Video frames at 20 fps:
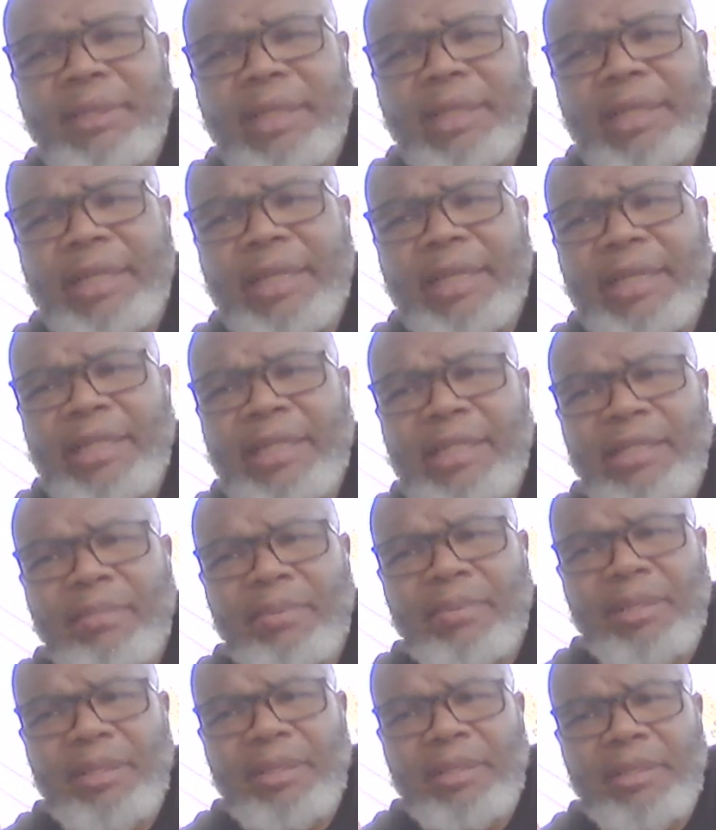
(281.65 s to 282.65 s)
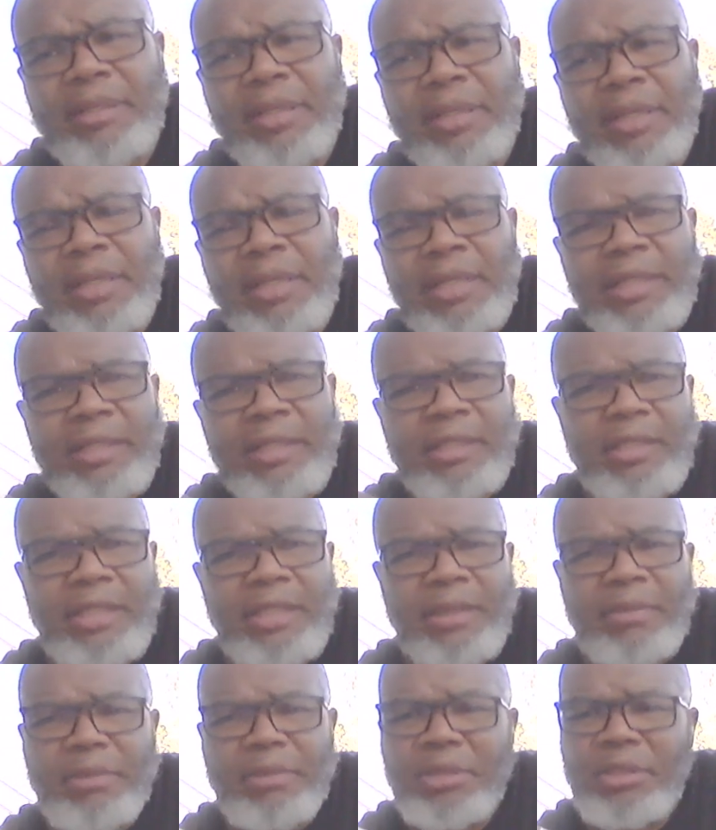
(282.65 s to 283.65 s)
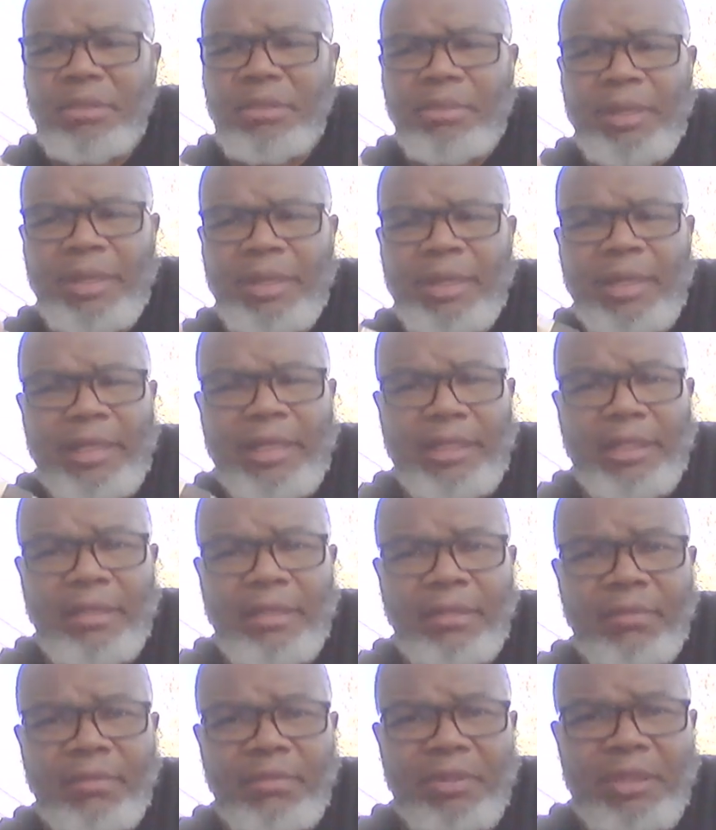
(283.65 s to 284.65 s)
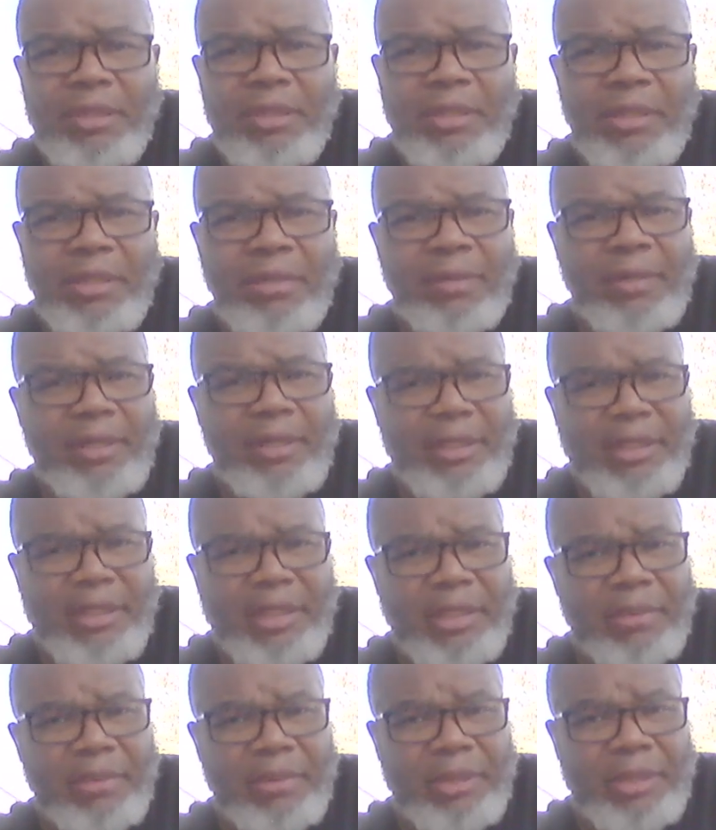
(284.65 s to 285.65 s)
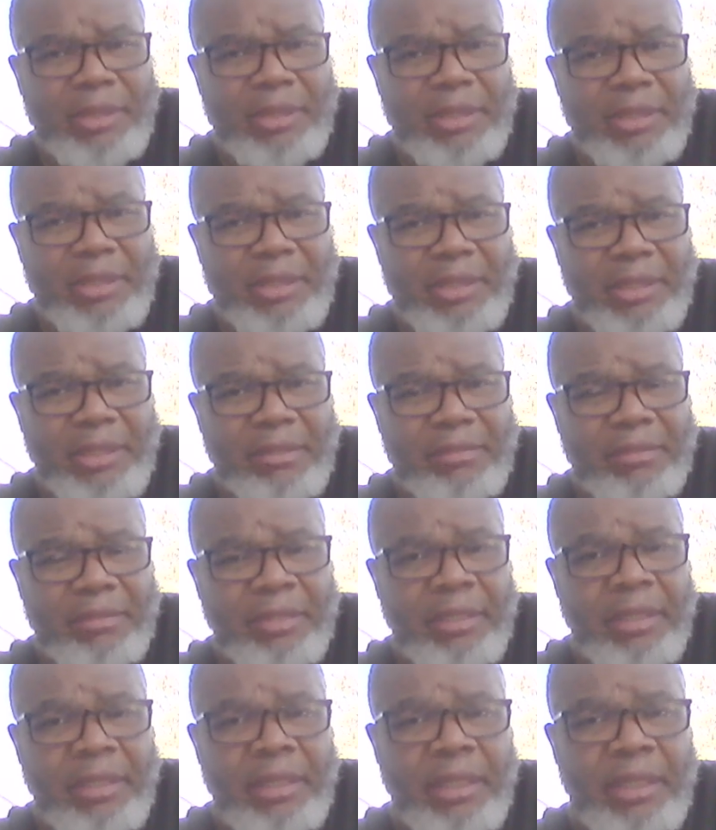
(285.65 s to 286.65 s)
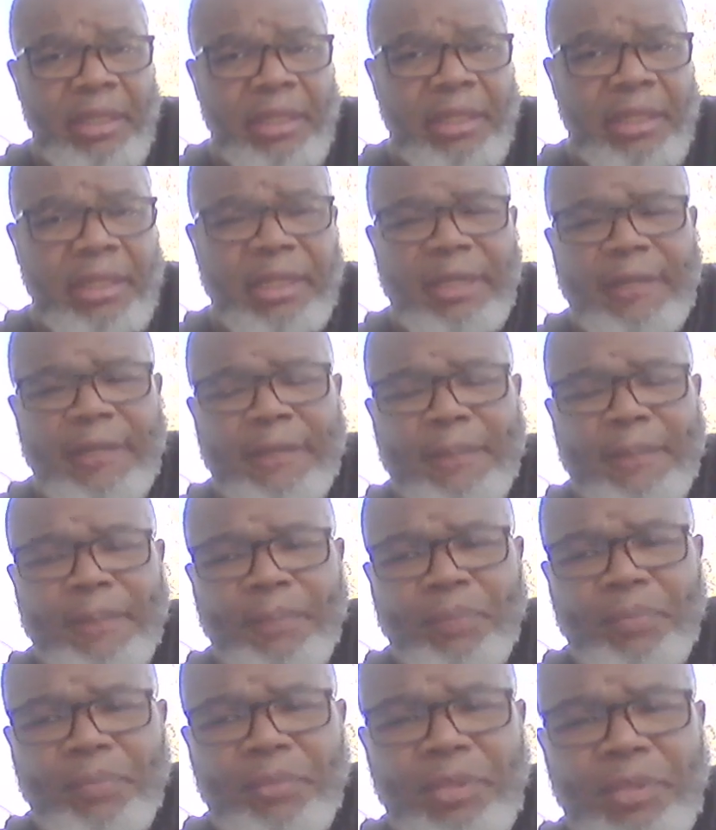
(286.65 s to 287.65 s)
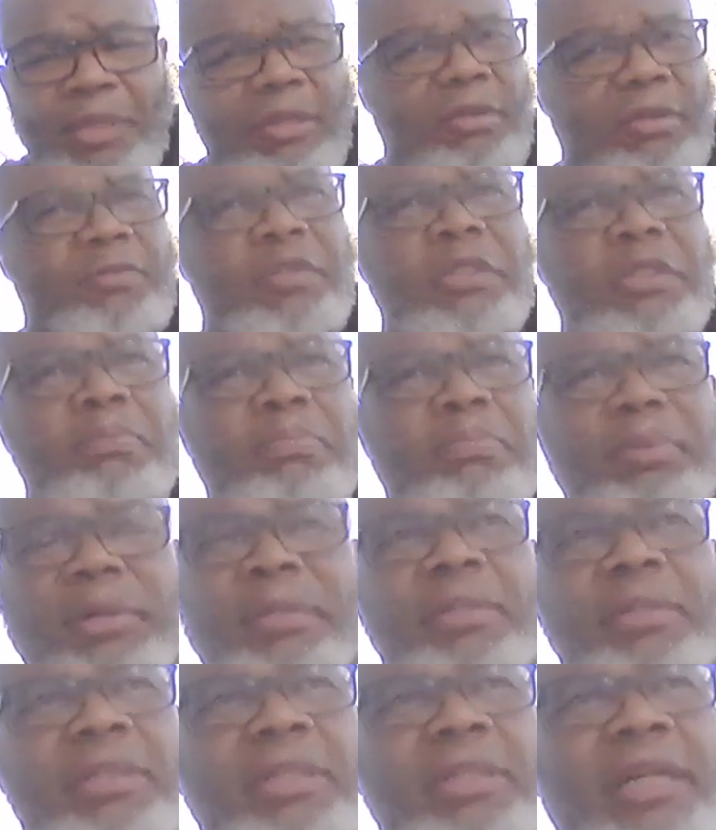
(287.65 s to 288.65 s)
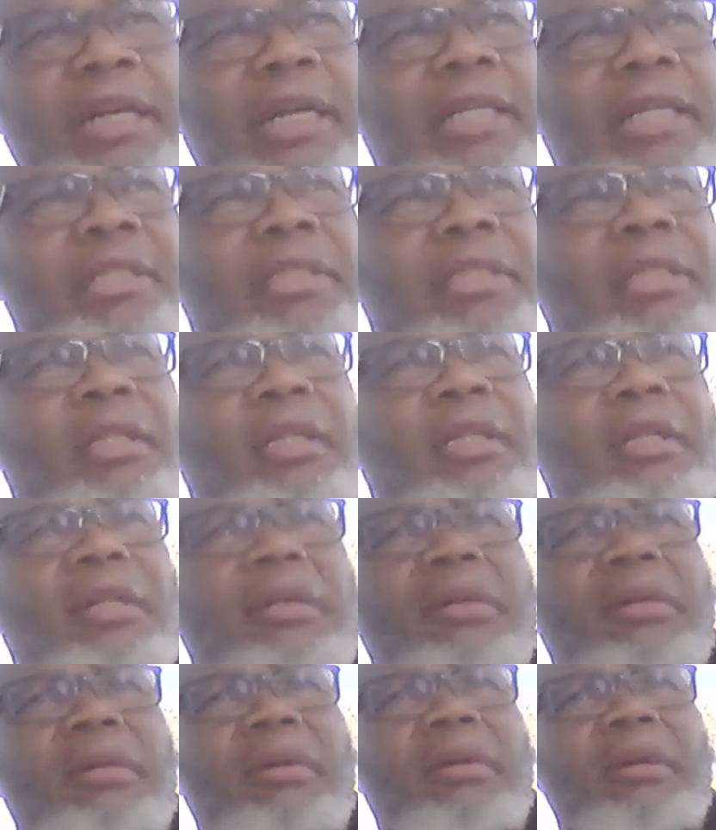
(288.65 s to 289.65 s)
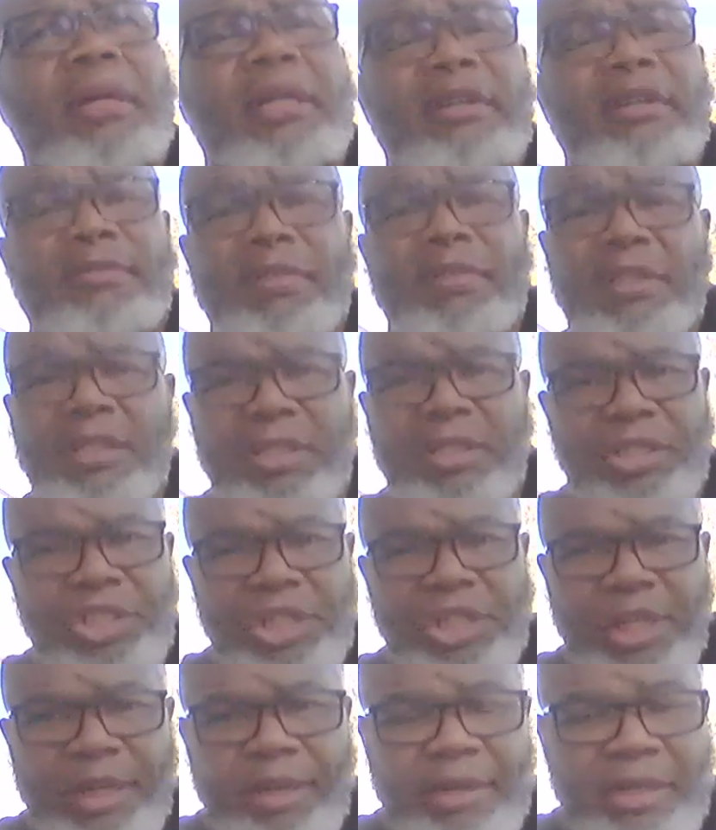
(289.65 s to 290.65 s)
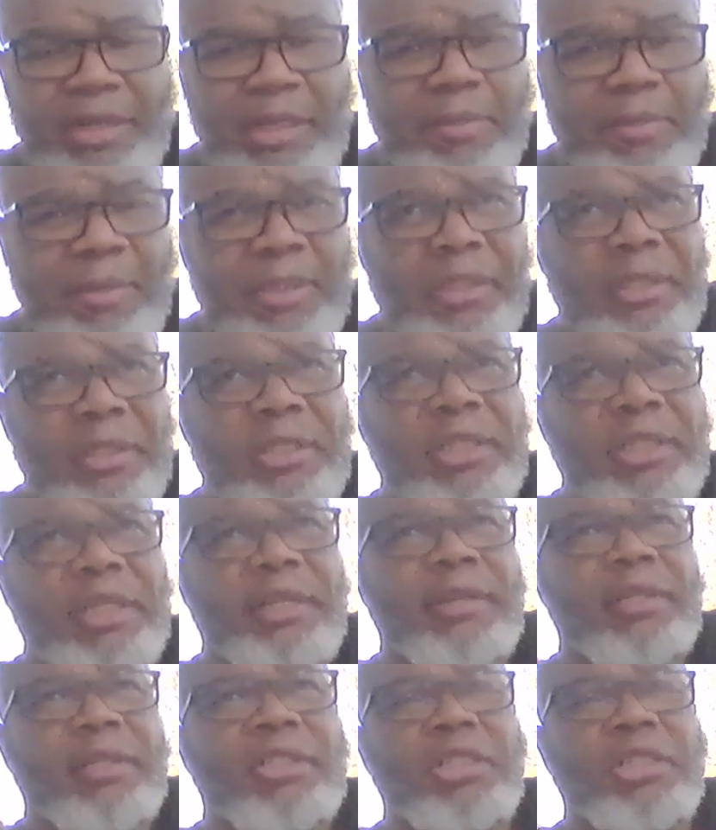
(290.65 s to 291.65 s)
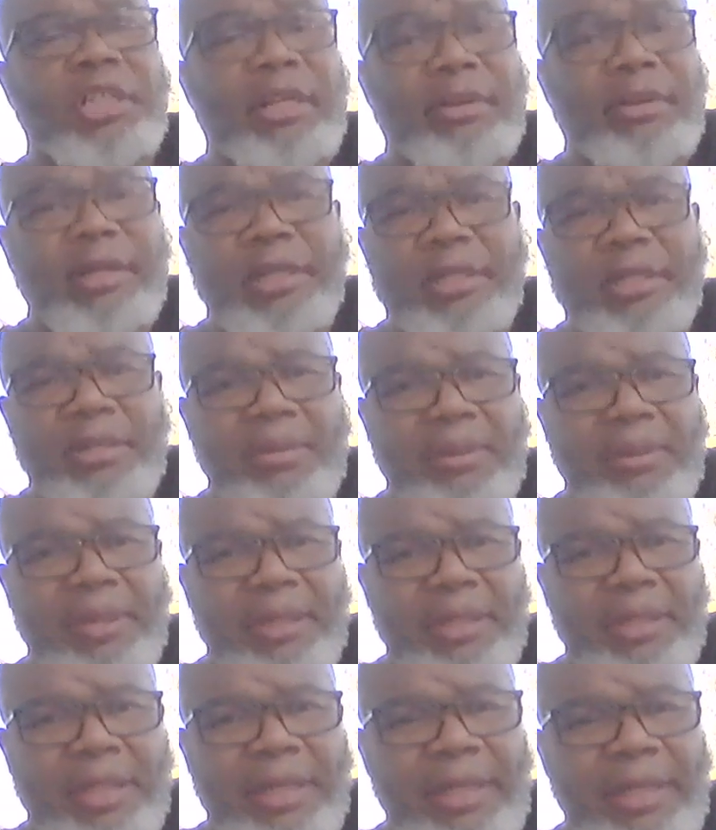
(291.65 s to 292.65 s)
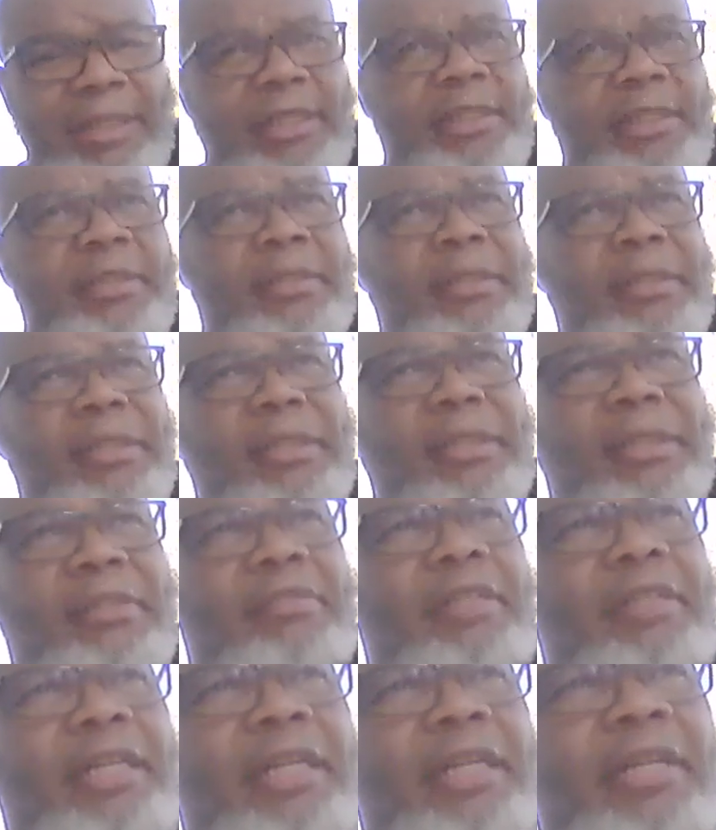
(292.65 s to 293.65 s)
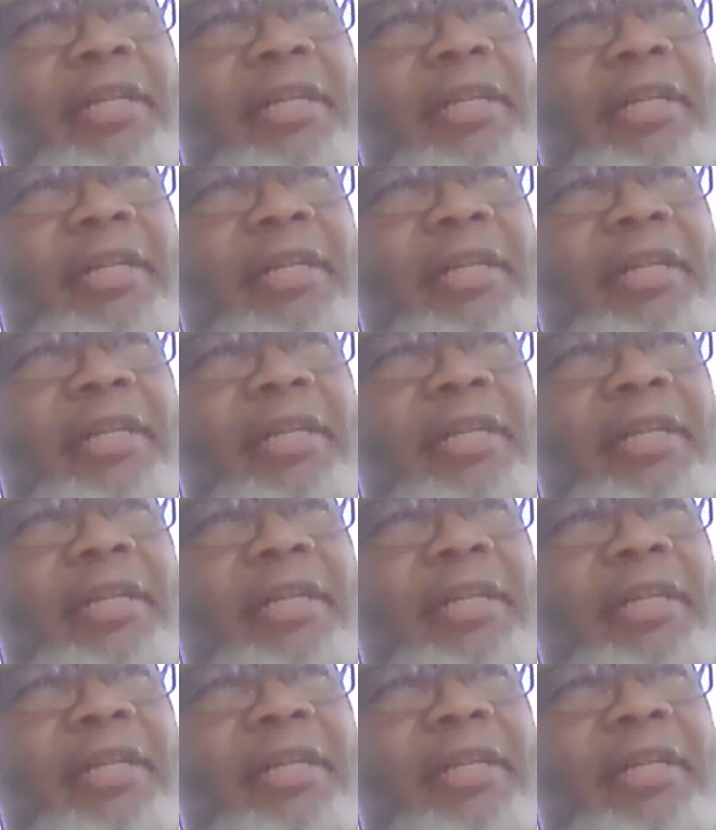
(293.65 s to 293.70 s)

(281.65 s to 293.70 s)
and has something distinguishing about it. I love when a cigar distinguishes itself. If it's butterscotch or if it's a cherry, especially cherry and dark chocolate. Oh, I love that